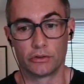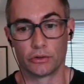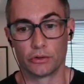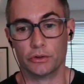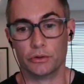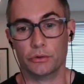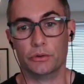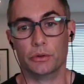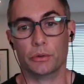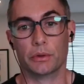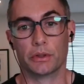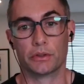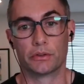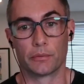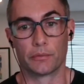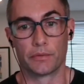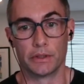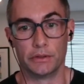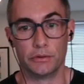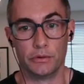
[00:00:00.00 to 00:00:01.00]
or are you doing
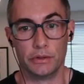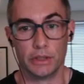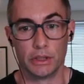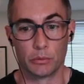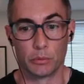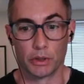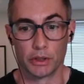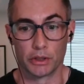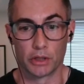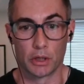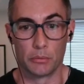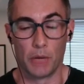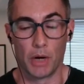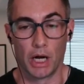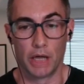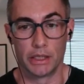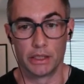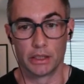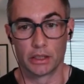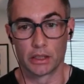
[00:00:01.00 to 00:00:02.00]
something unique where you're
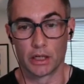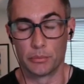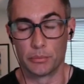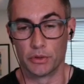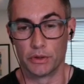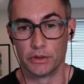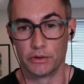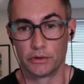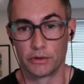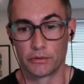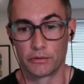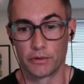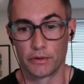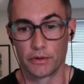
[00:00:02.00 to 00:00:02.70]
combining a couple of these different